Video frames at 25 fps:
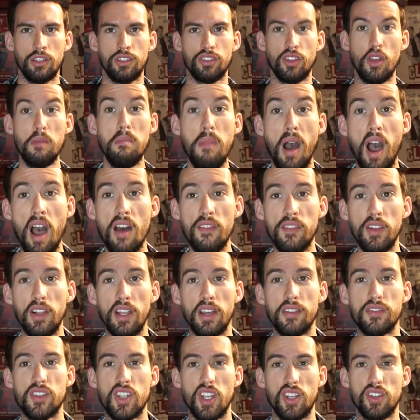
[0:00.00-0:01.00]
So
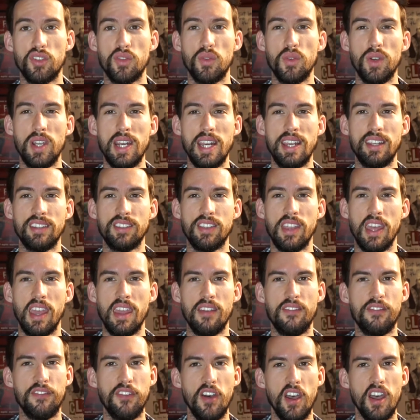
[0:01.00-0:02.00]
Marvel have just released
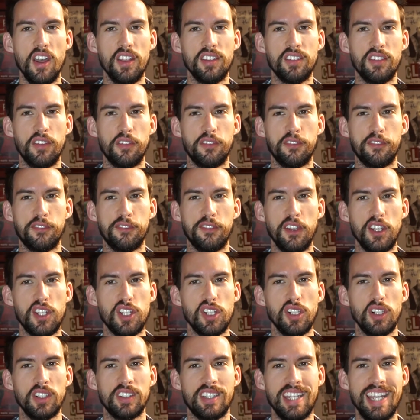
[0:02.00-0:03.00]
their first
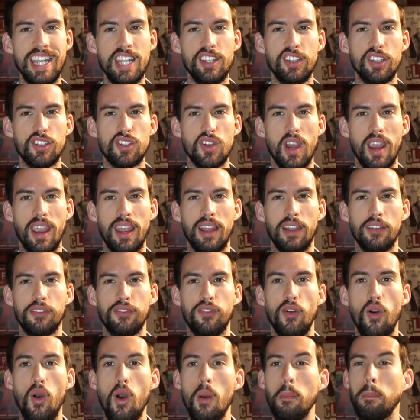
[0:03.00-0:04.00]
official teaser trailer
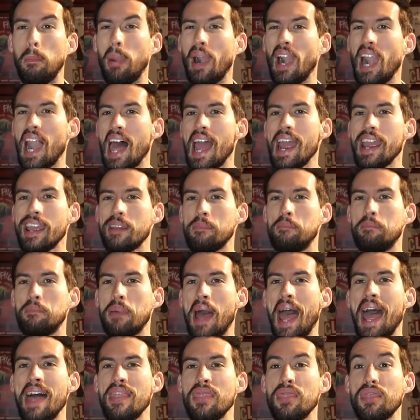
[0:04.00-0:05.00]
for Black
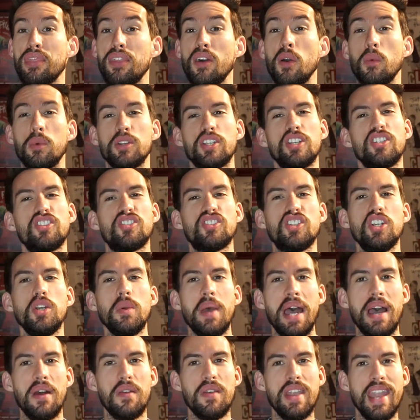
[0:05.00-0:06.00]
Panther, which is
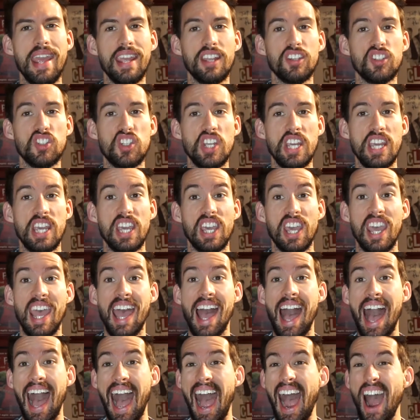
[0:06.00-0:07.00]
due out next year.
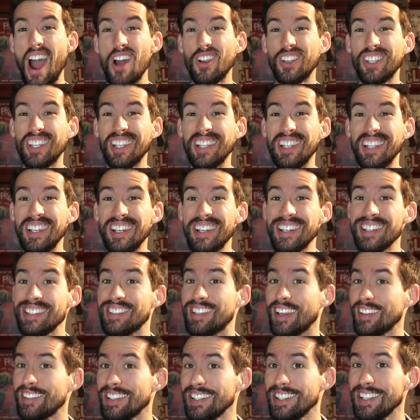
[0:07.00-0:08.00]
How does it look?
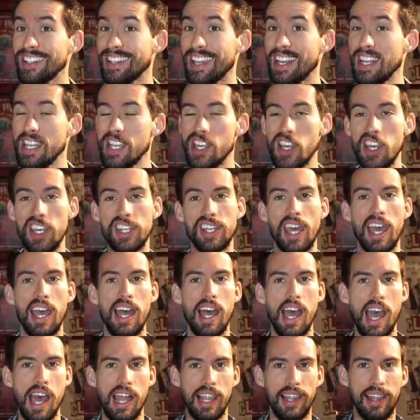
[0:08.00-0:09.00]
Does it look any good?
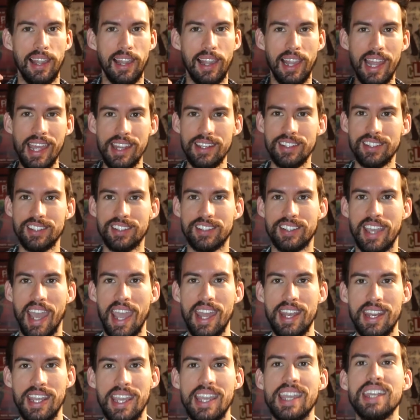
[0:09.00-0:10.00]
Let's
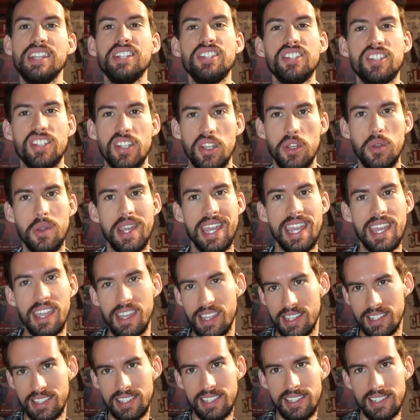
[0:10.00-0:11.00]
get into
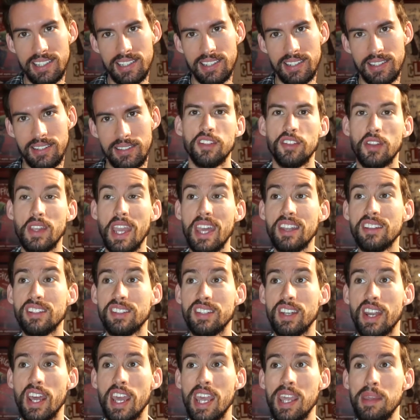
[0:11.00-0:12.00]
it. So
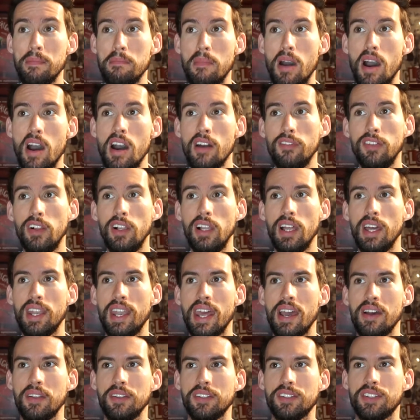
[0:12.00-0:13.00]
yesterday, Marvel
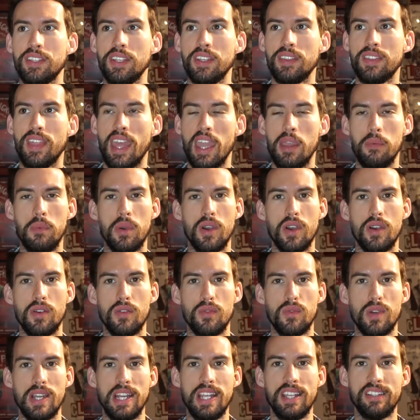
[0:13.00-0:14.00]
announced that they
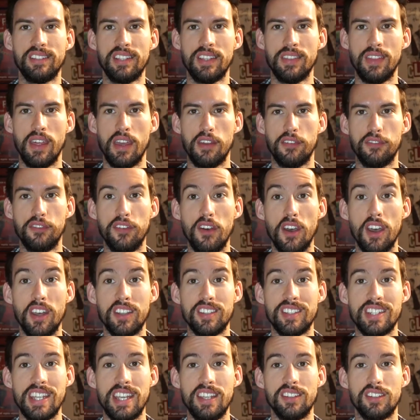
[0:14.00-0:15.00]
were releasing their
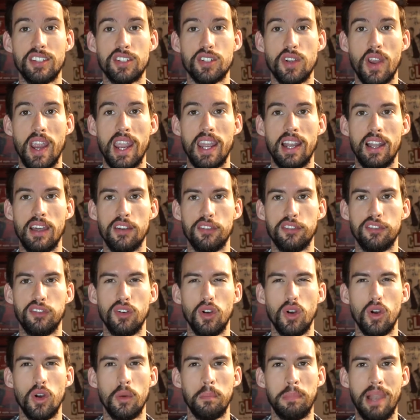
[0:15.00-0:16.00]
first teaser trailer
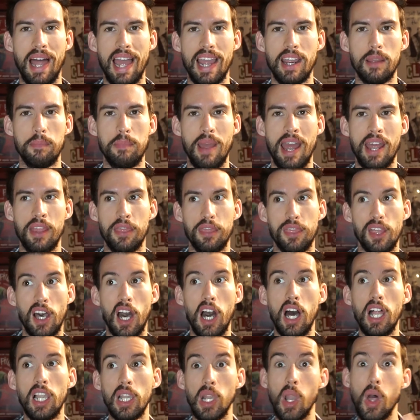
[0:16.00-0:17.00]
for Black
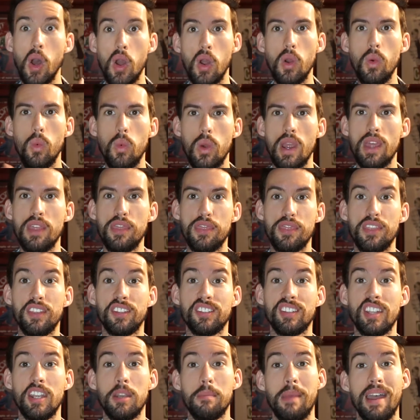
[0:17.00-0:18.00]
Panther, along with the
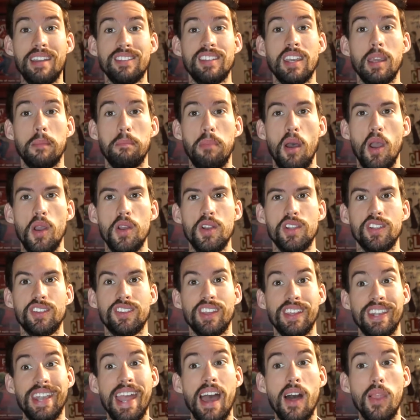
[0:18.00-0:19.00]
cinematic
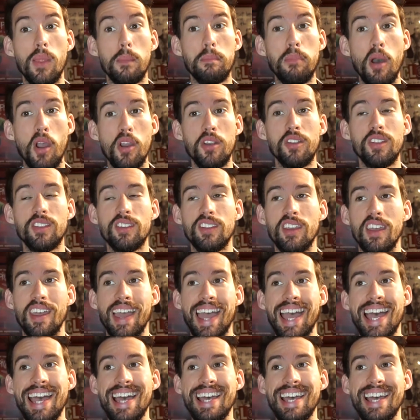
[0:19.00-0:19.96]
poster. Now, the poster